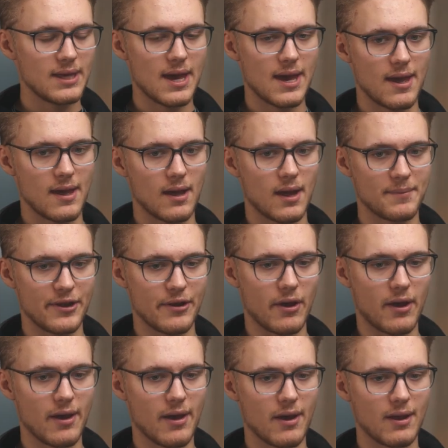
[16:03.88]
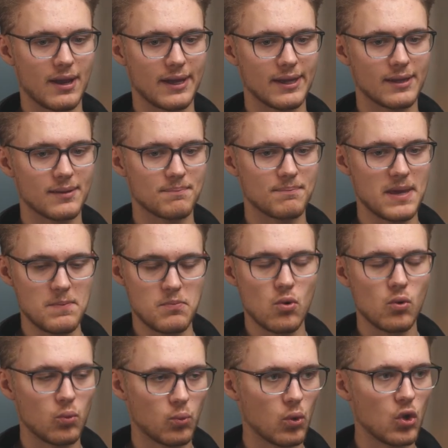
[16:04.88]
Yeah. I mean, like
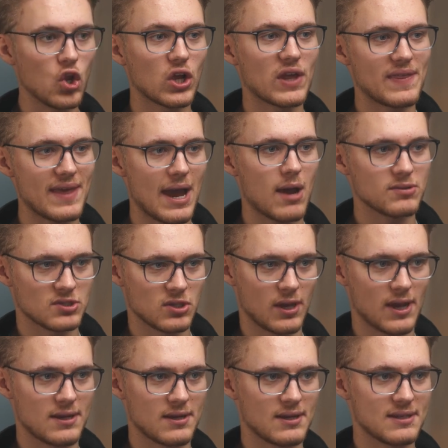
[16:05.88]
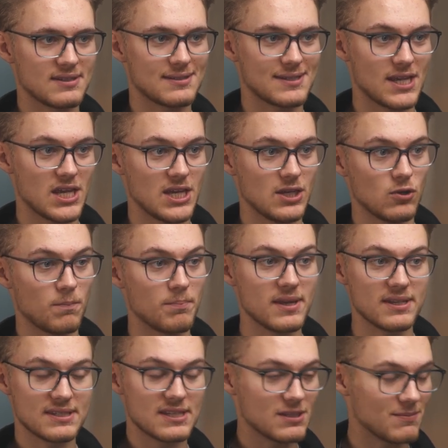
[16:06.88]
people will look at the outside and see your
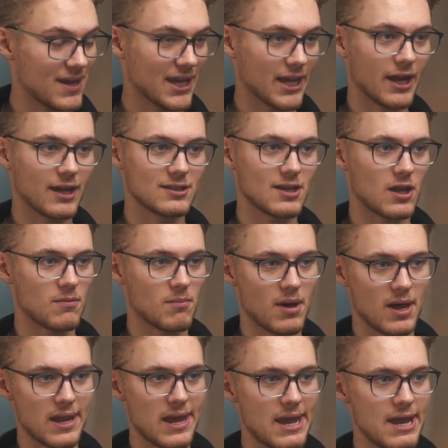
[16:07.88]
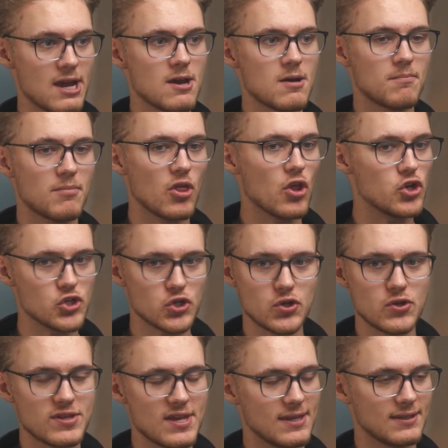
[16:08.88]
business making a ton of money. But the
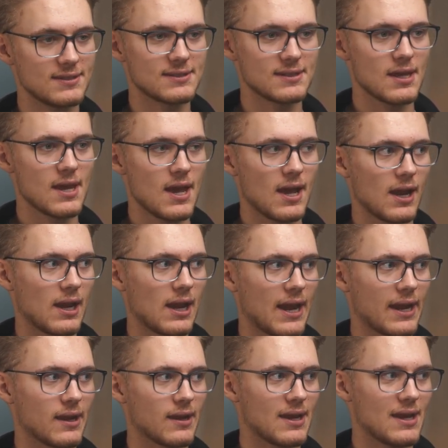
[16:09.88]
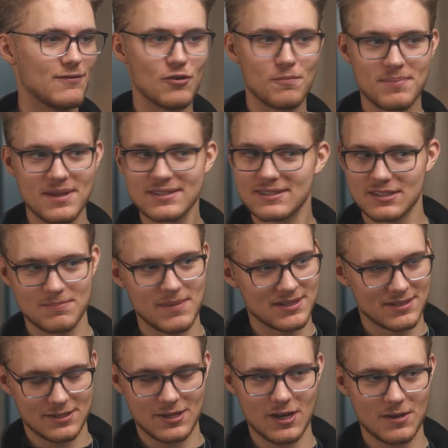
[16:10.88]
truth is, like, if your business
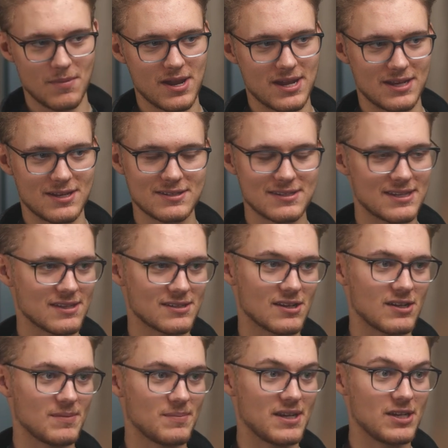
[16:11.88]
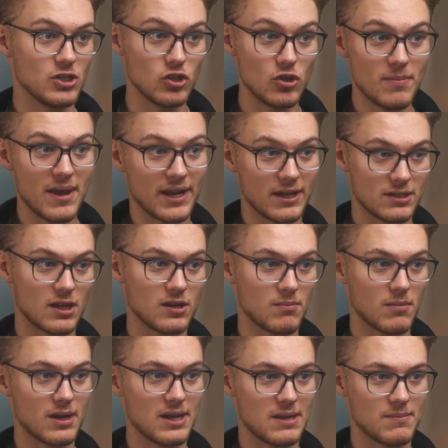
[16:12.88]
makes a ton of money, it doesn't necessarily mean you make a ton
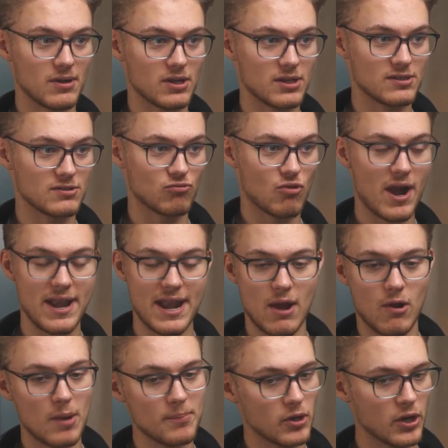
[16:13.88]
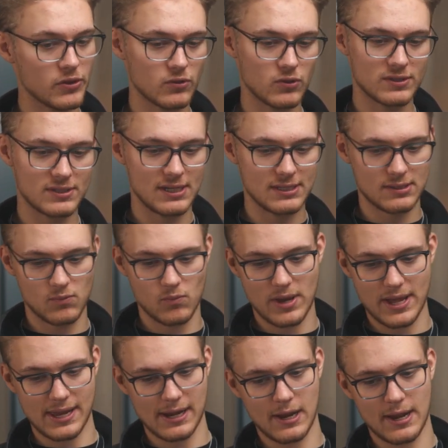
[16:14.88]
of money, because right now I'm going through a season
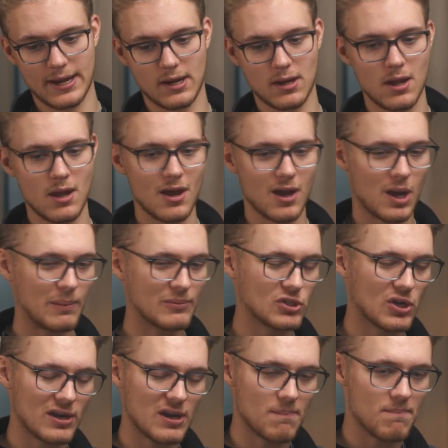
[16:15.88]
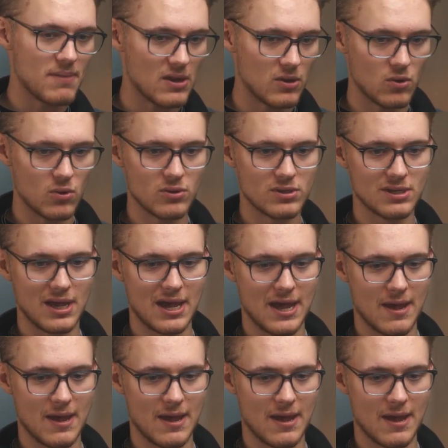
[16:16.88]
where like I'm trying to build